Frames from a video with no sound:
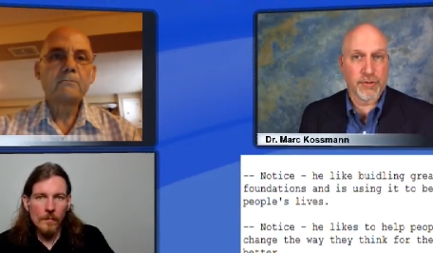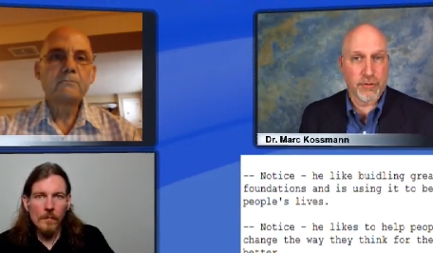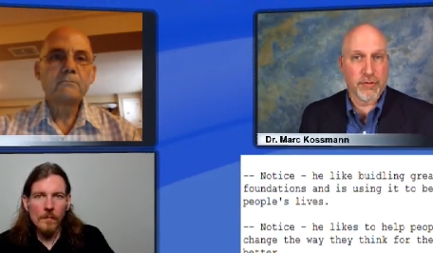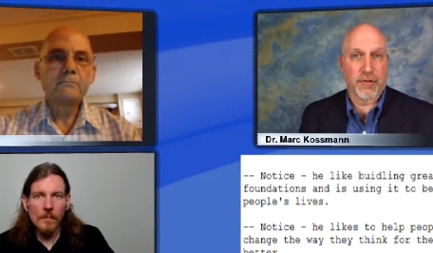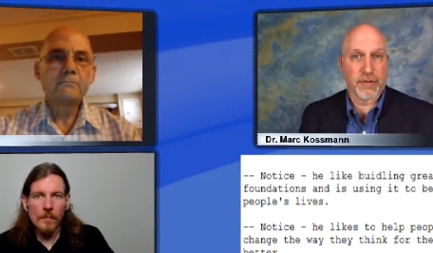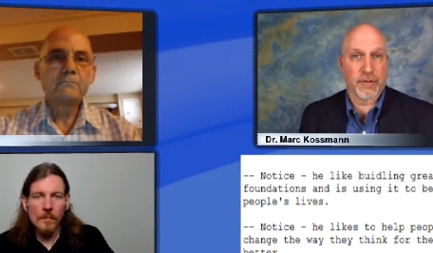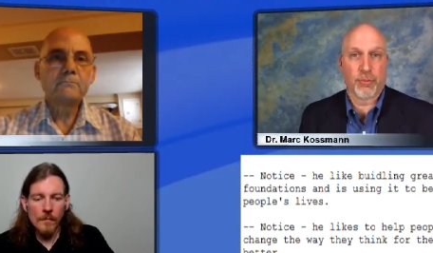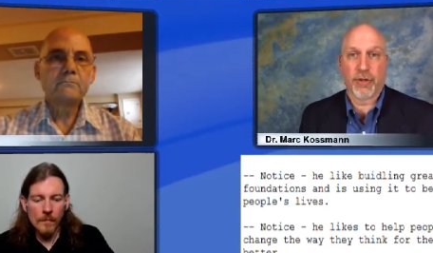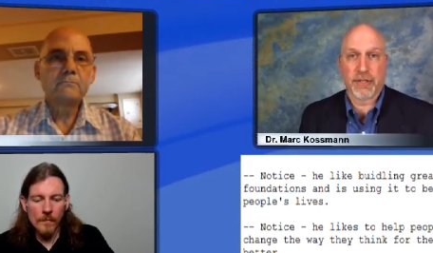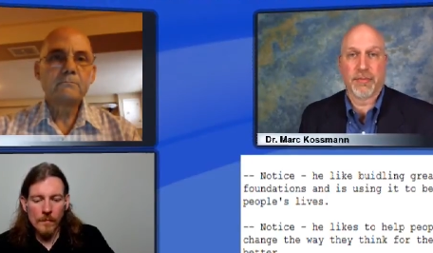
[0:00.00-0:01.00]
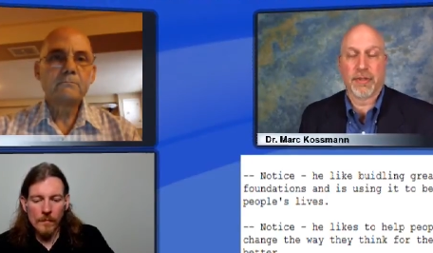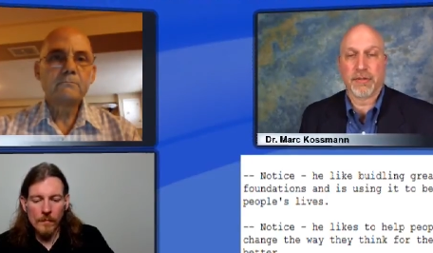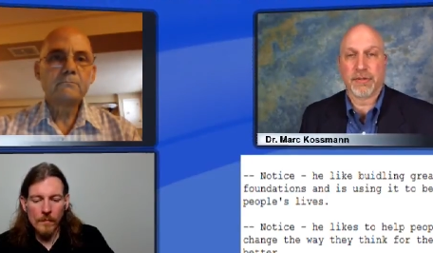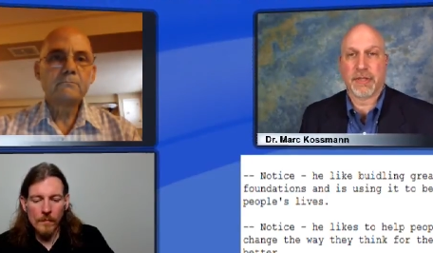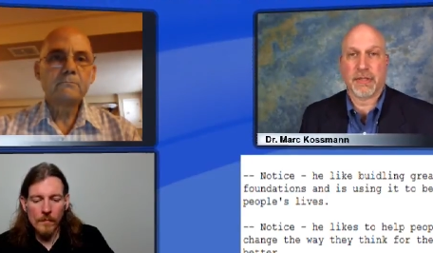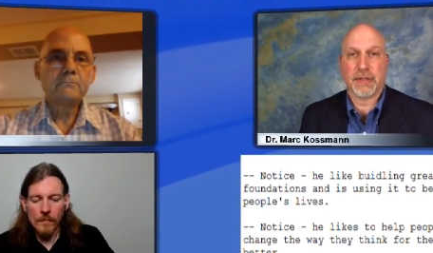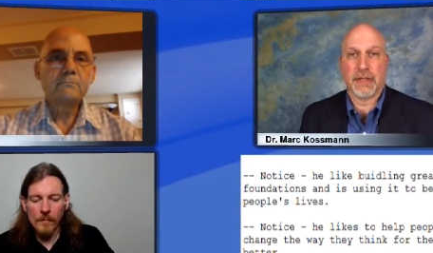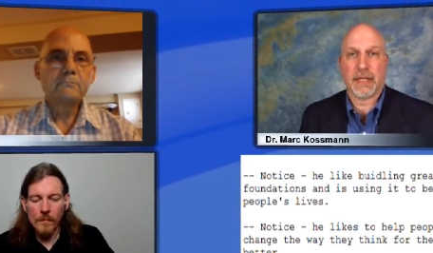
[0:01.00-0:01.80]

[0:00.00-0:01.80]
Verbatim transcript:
Speaker 1: universal principles, and